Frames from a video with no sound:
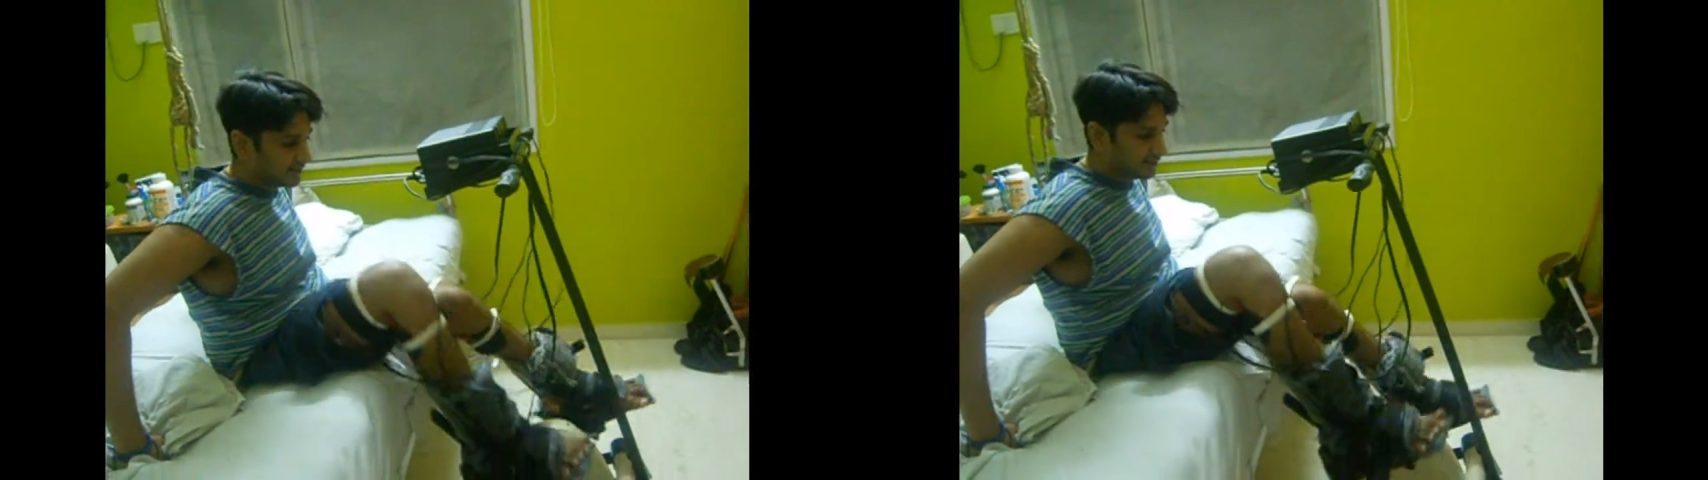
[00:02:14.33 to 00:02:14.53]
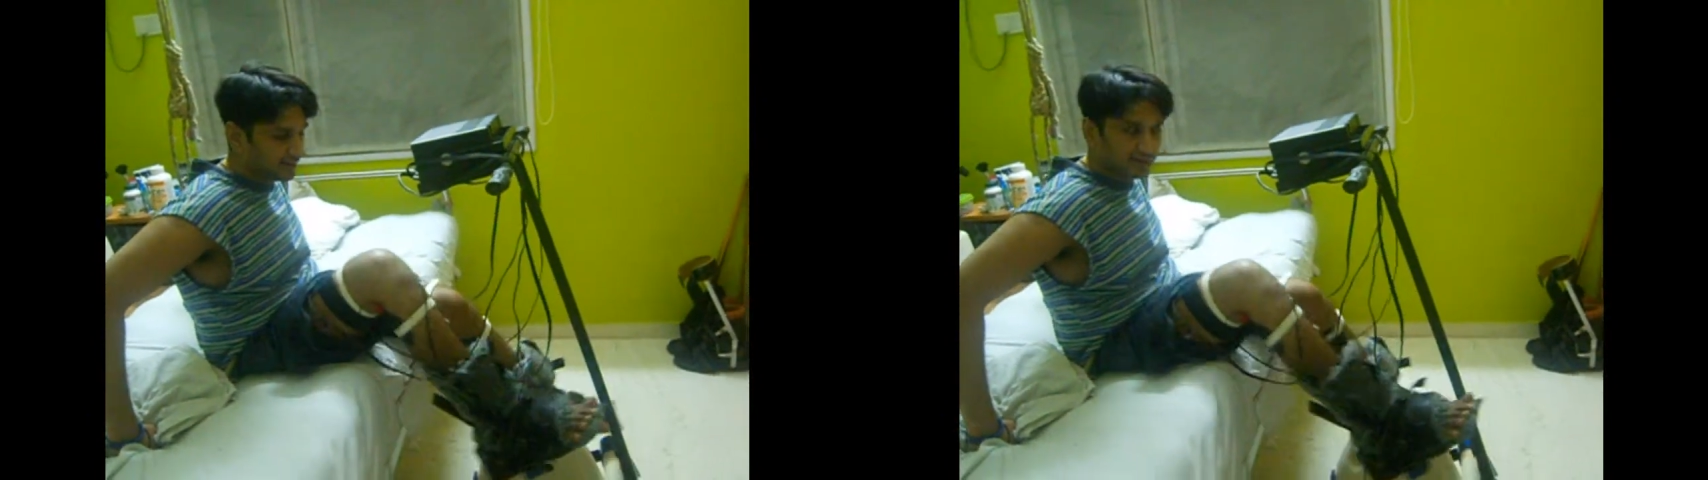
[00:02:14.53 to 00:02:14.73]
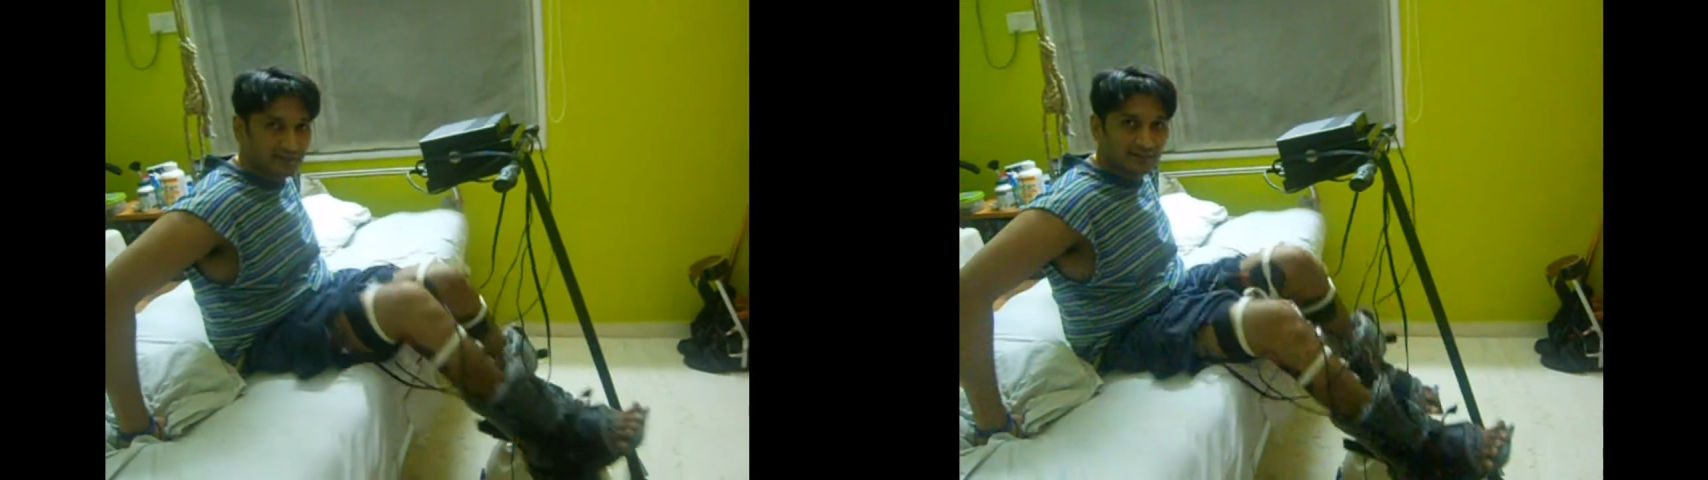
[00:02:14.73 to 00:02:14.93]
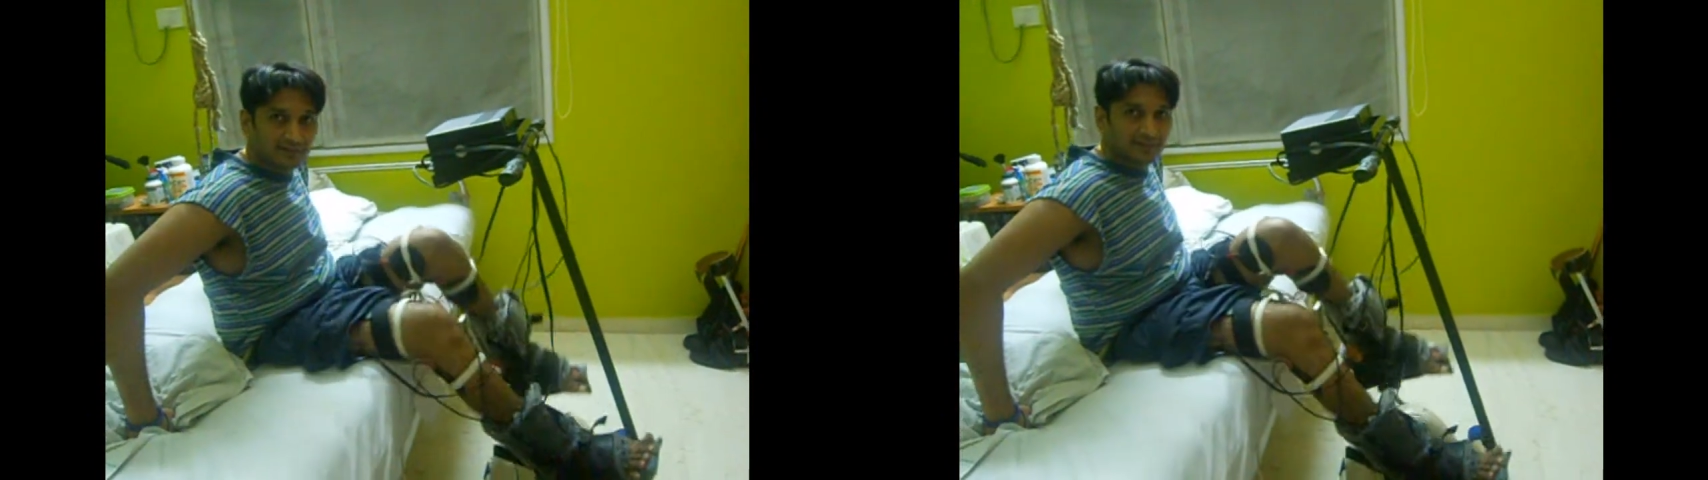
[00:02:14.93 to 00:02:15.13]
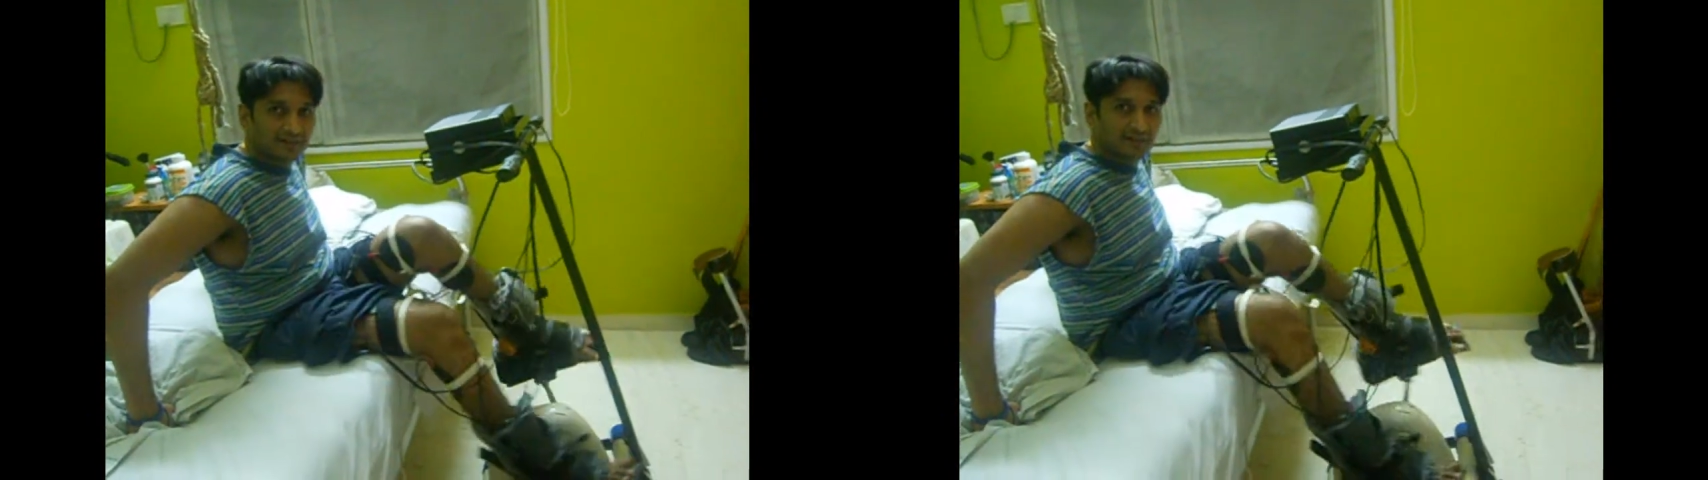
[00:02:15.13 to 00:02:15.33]
Here you
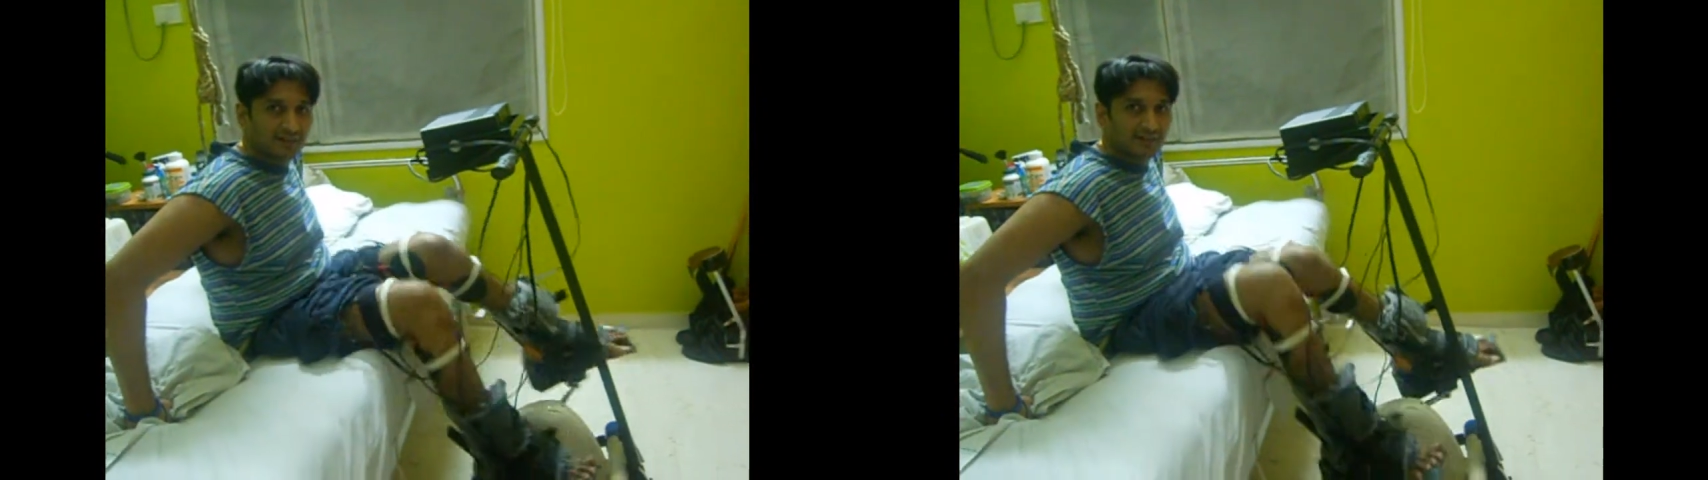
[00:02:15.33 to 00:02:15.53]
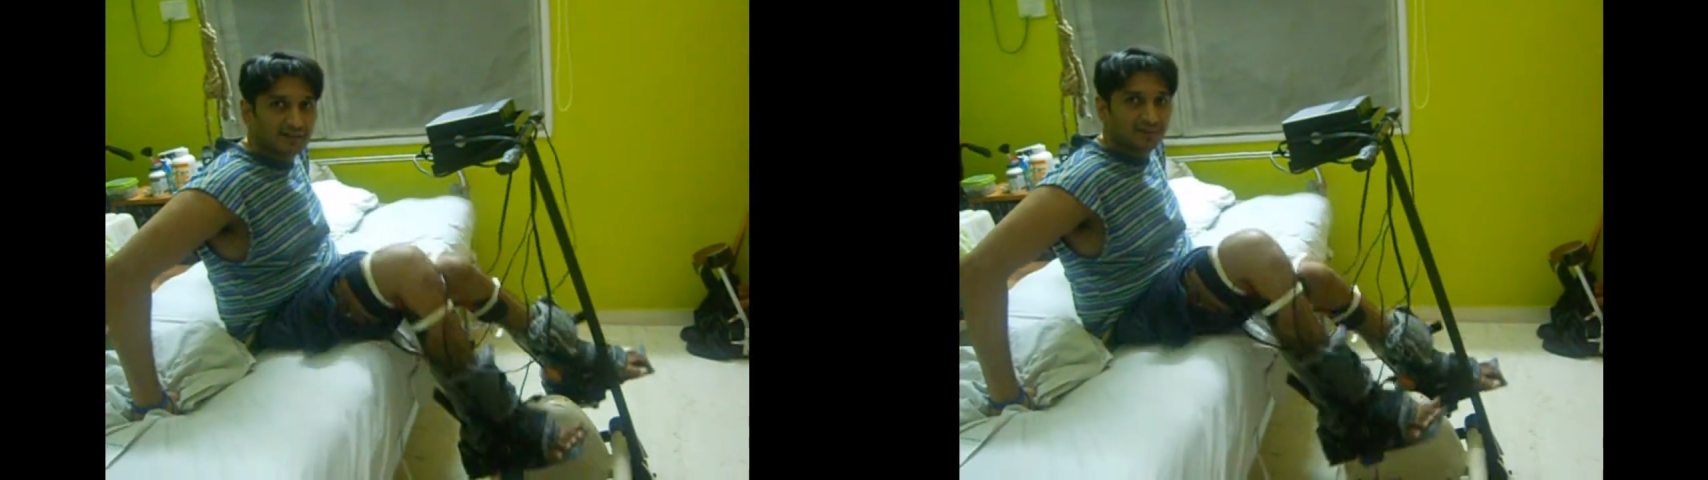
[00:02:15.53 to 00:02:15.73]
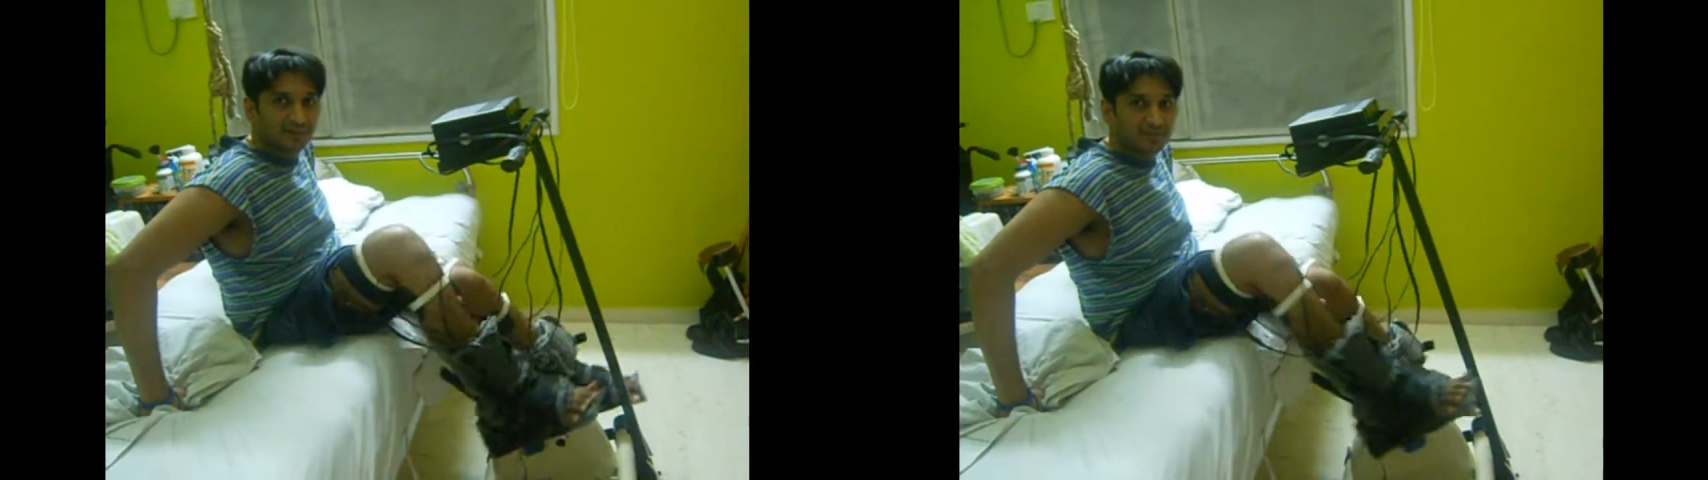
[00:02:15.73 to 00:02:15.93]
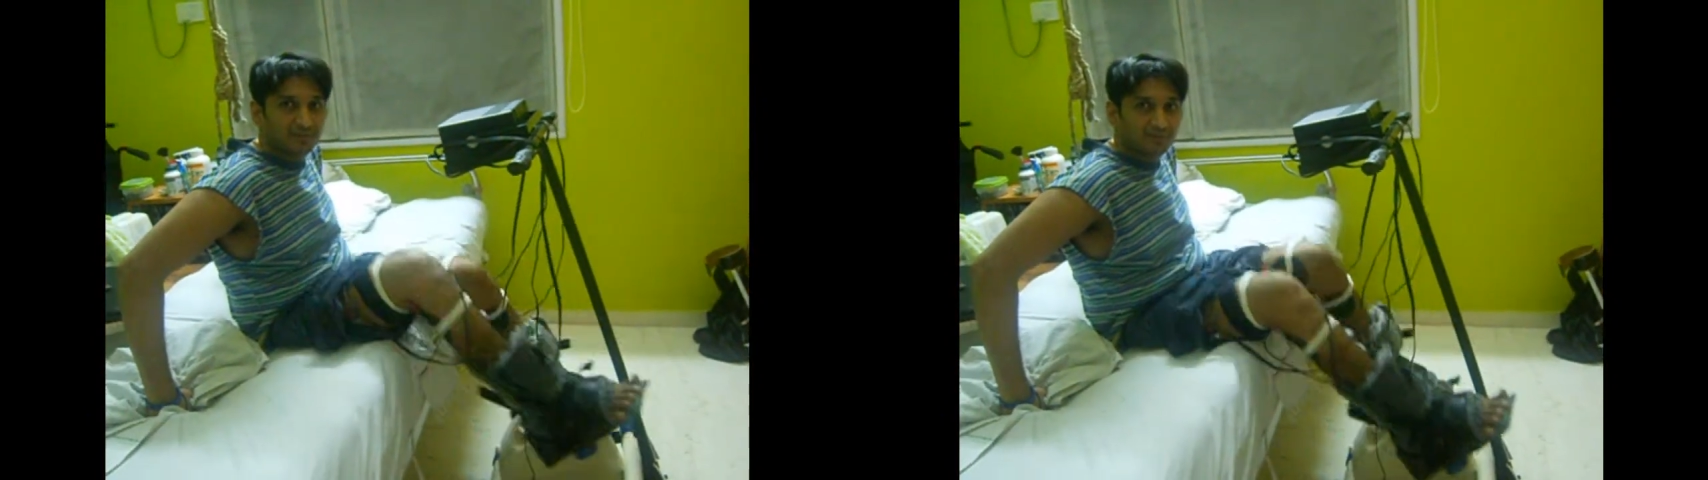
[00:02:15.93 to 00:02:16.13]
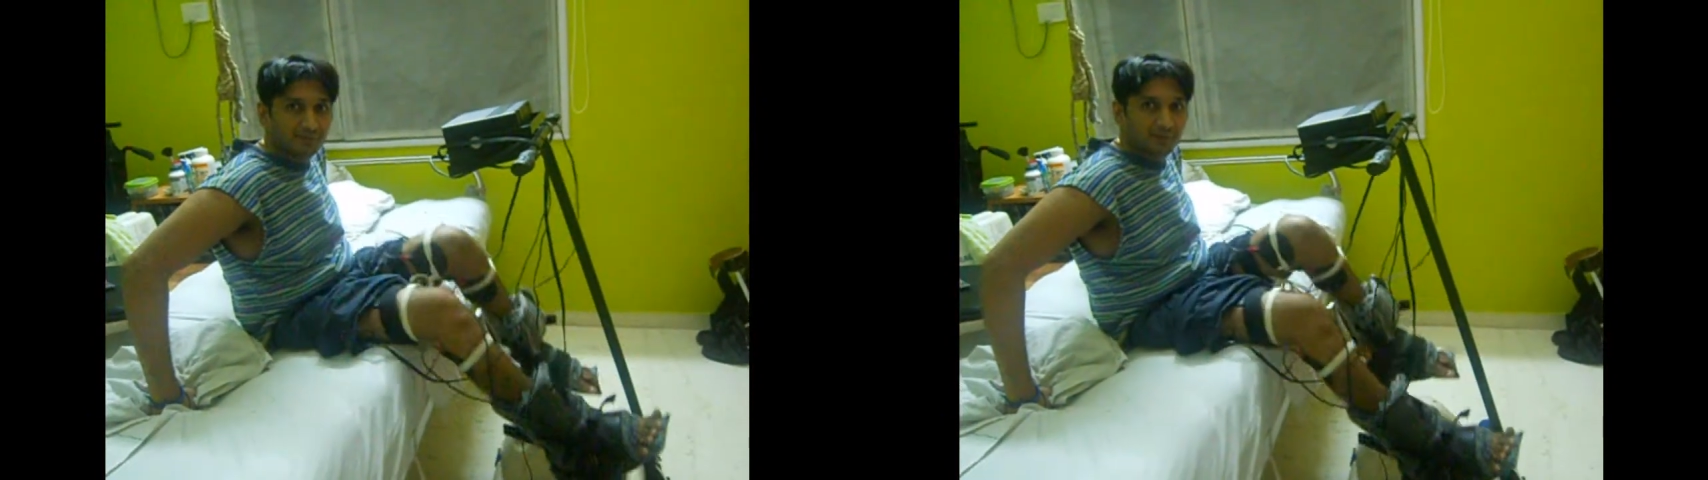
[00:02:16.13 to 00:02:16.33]
see I
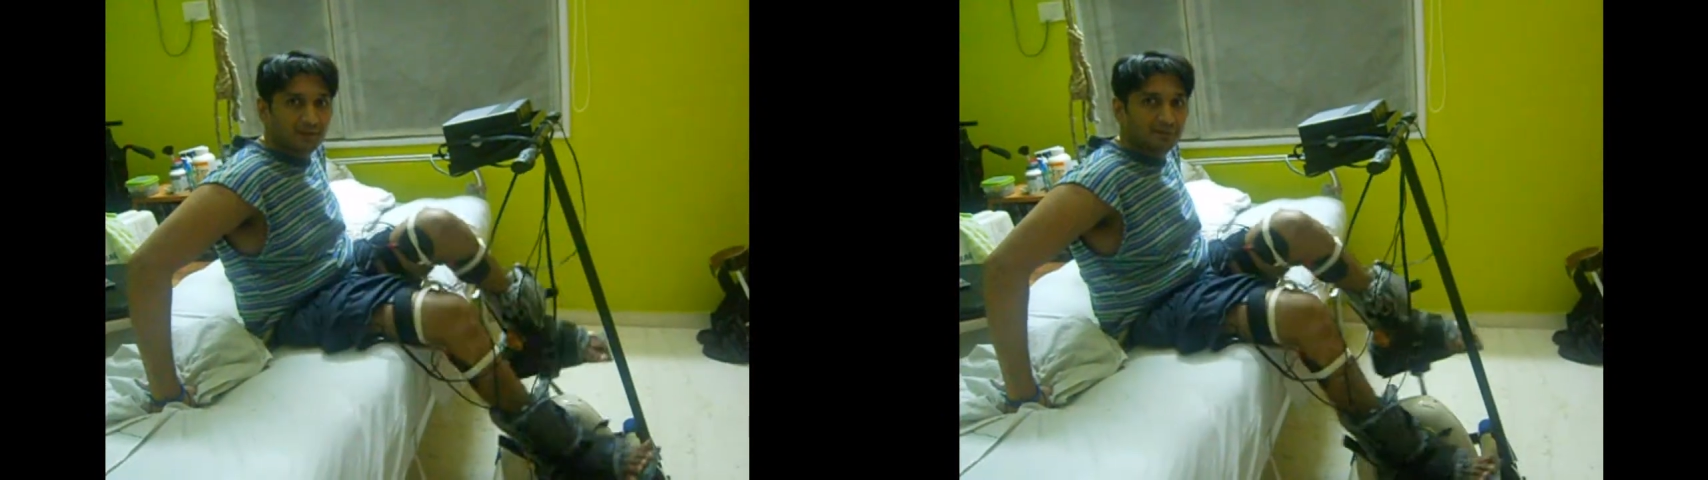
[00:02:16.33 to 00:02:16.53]
have